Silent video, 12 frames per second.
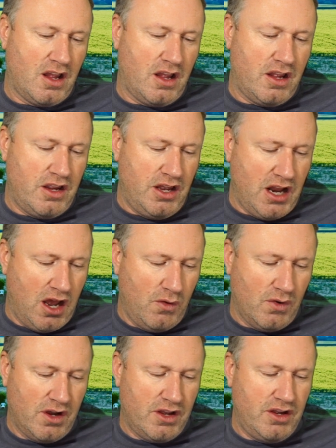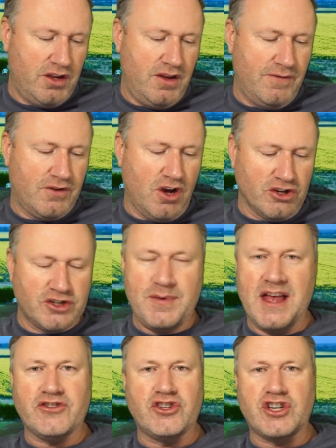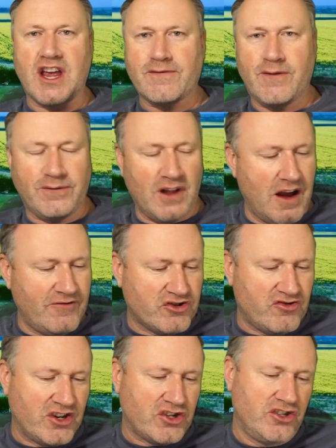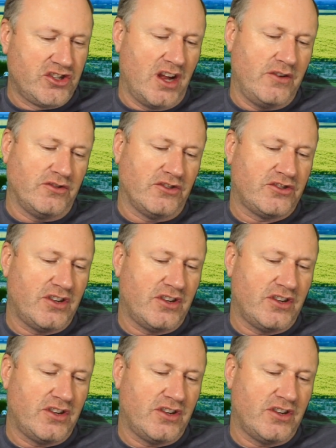you know, you've got to be able to check for flight restriction zones.